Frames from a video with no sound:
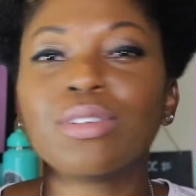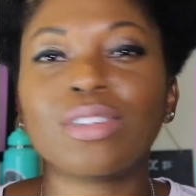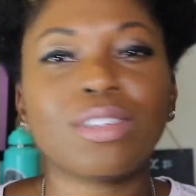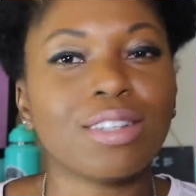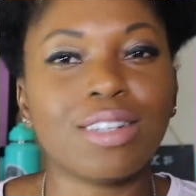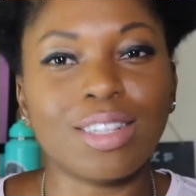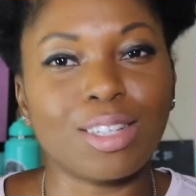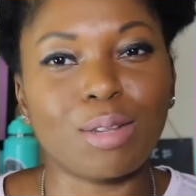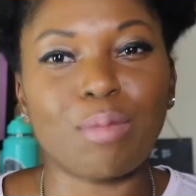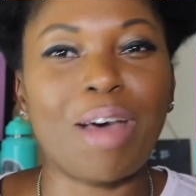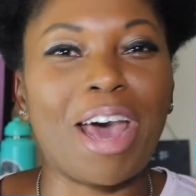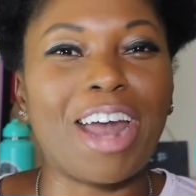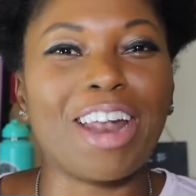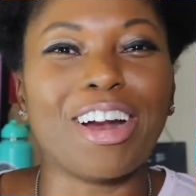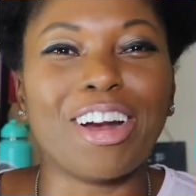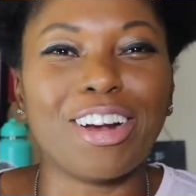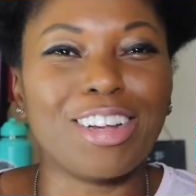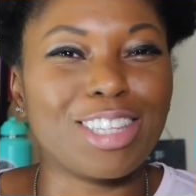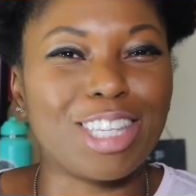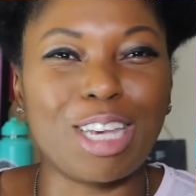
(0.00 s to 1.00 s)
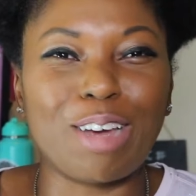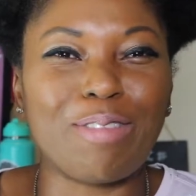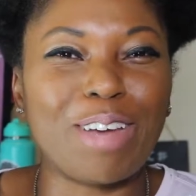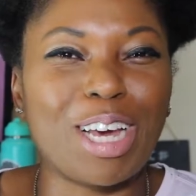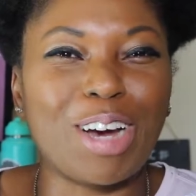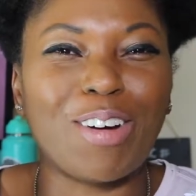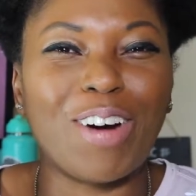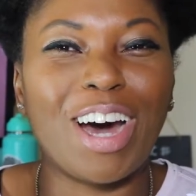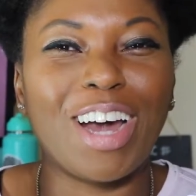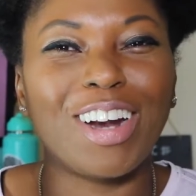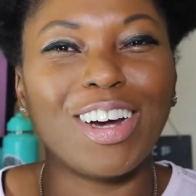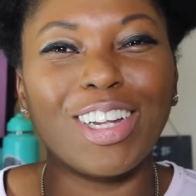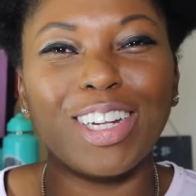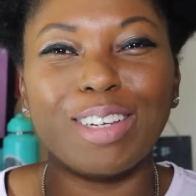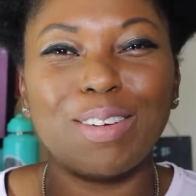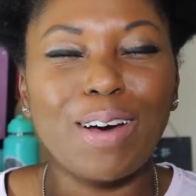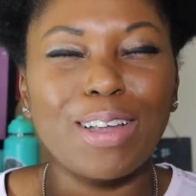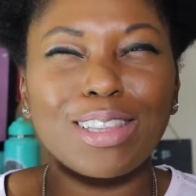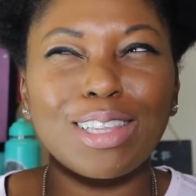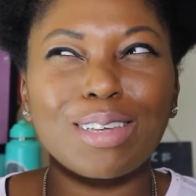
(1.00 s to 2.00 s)
doesn't matter to be quite
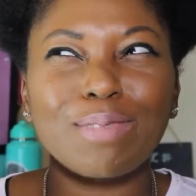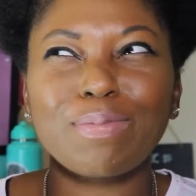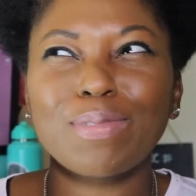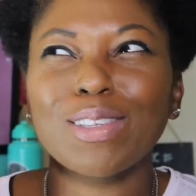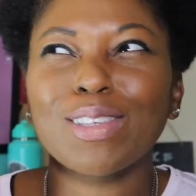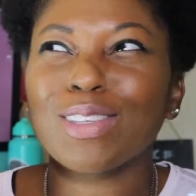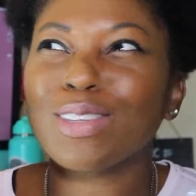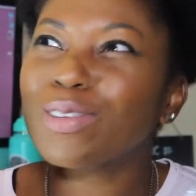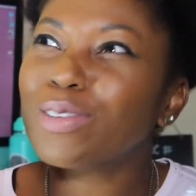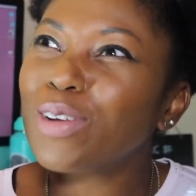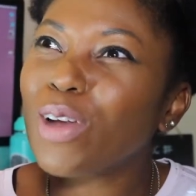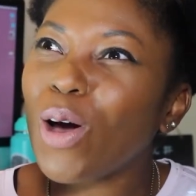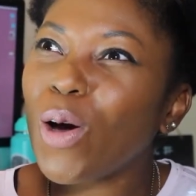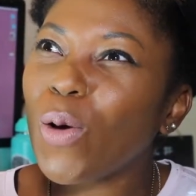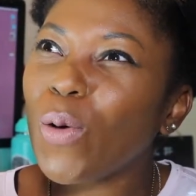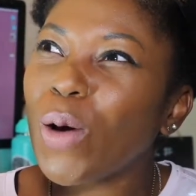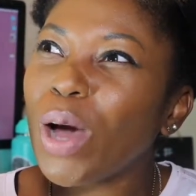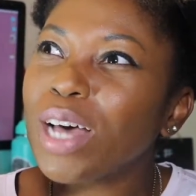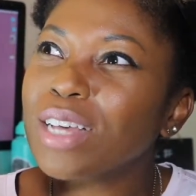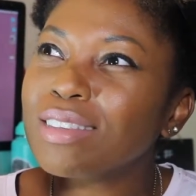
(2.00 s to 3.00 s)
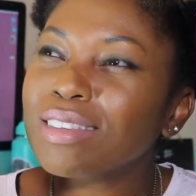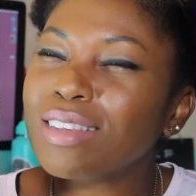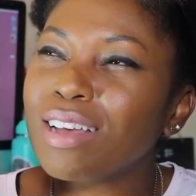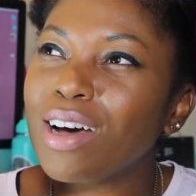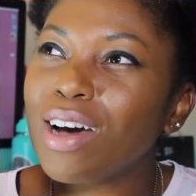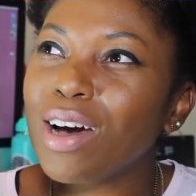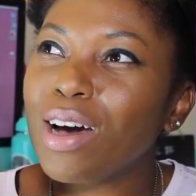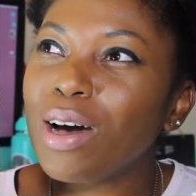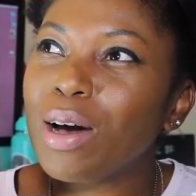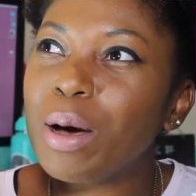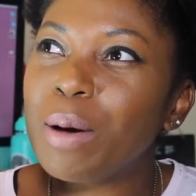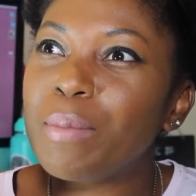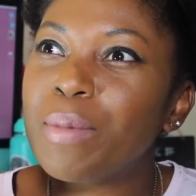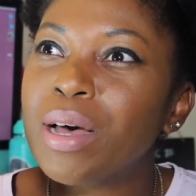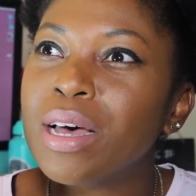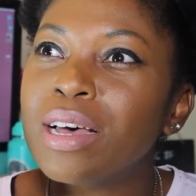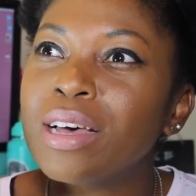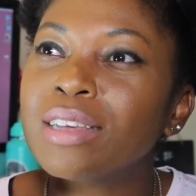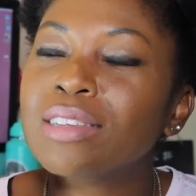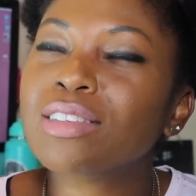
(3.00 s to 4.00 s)
honest. I think Zuno has some,
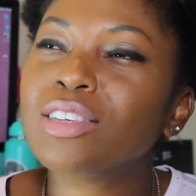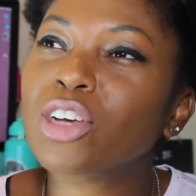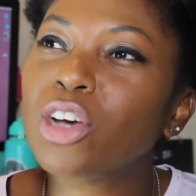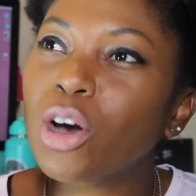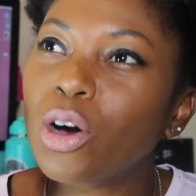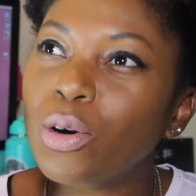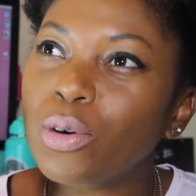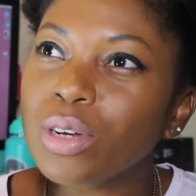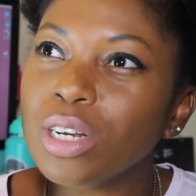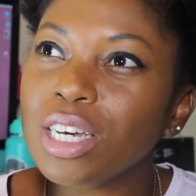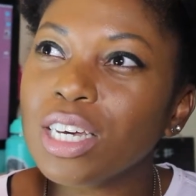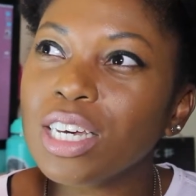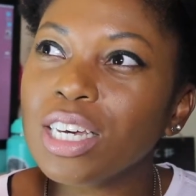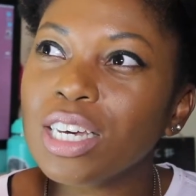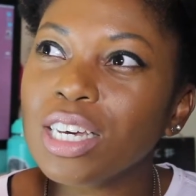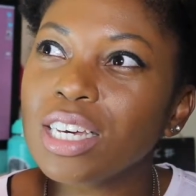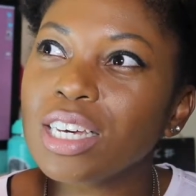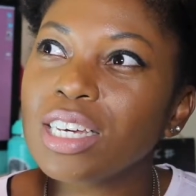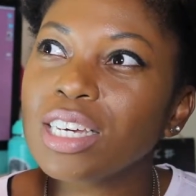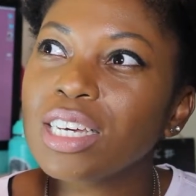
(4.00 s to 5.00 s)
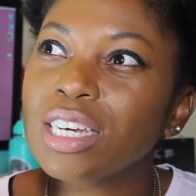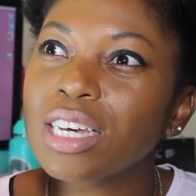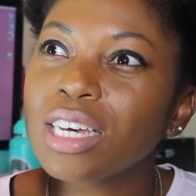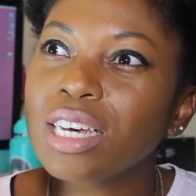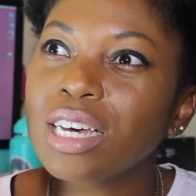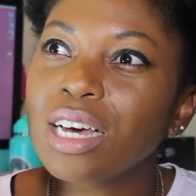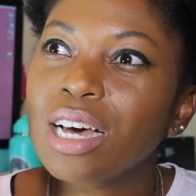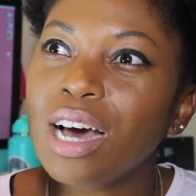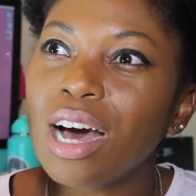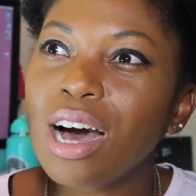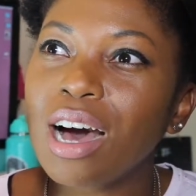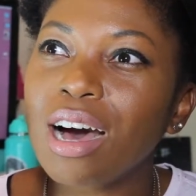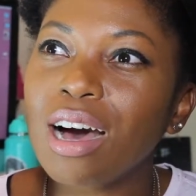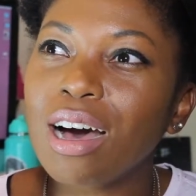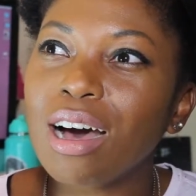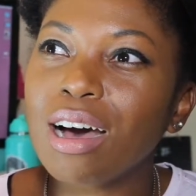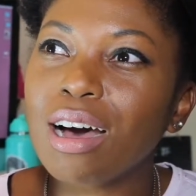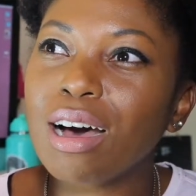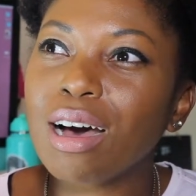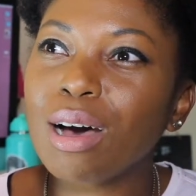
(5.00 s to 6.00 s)
Saucony,
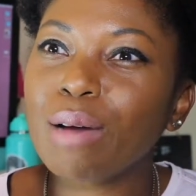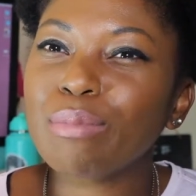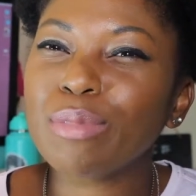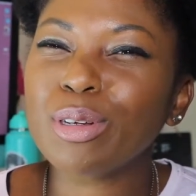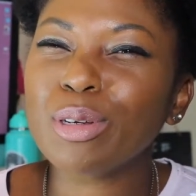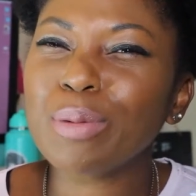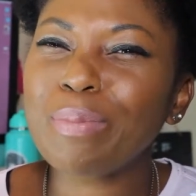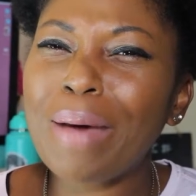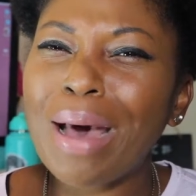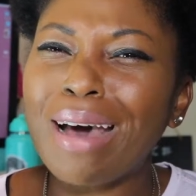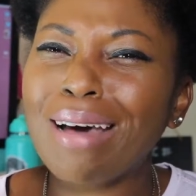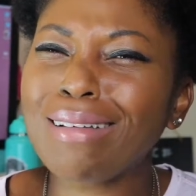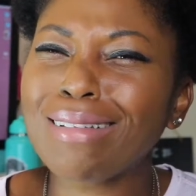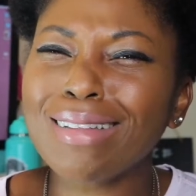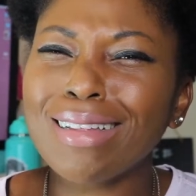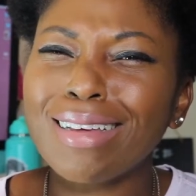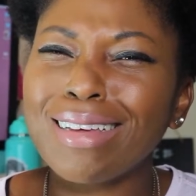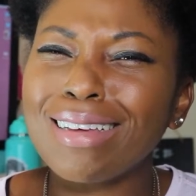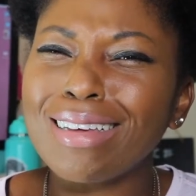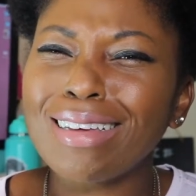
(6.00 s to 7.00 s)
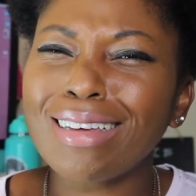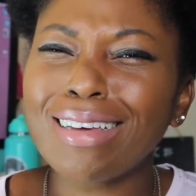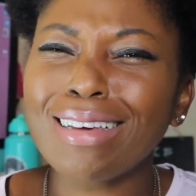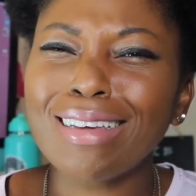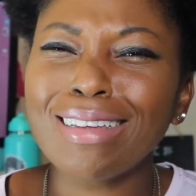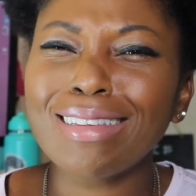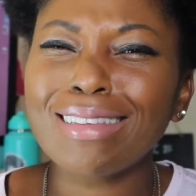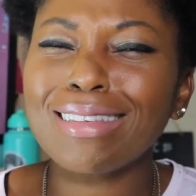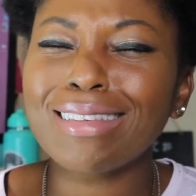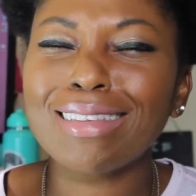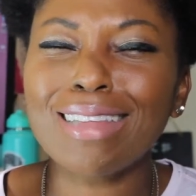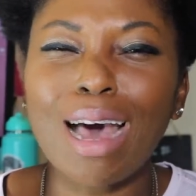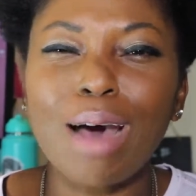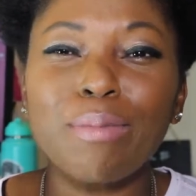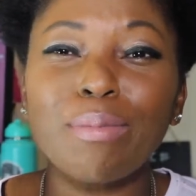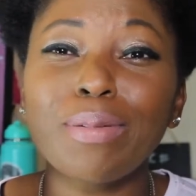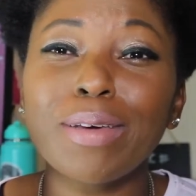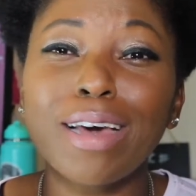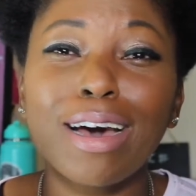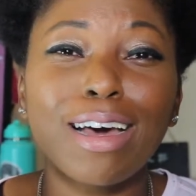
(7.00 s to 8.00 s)
New Balance.
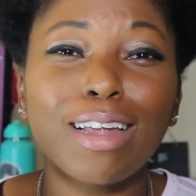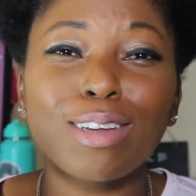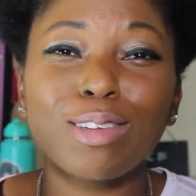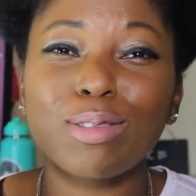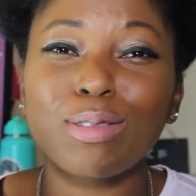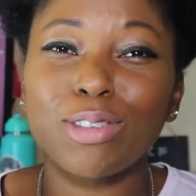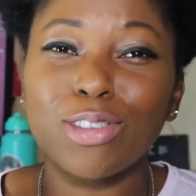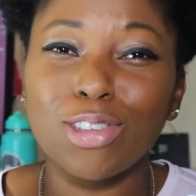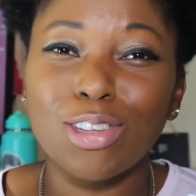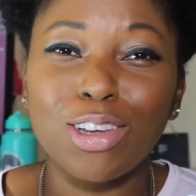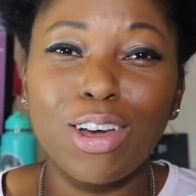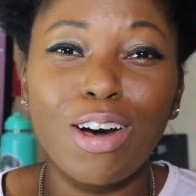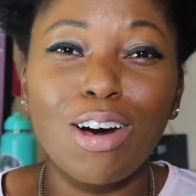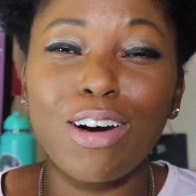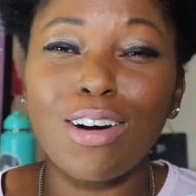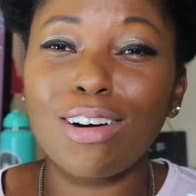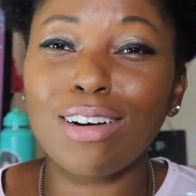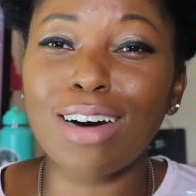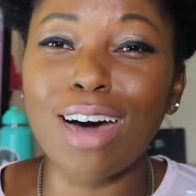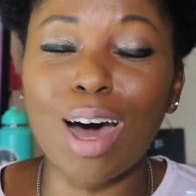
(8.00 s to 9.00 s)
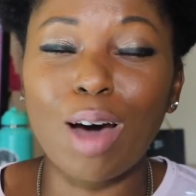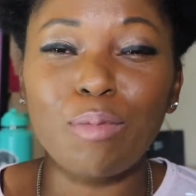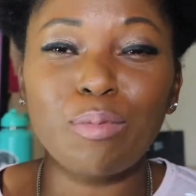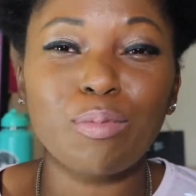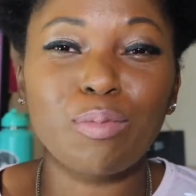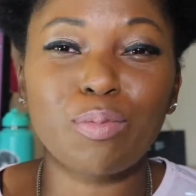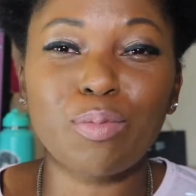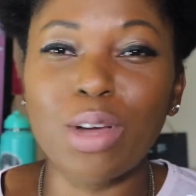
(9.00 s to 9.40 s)
I'm gonna be honest with y'all, I'm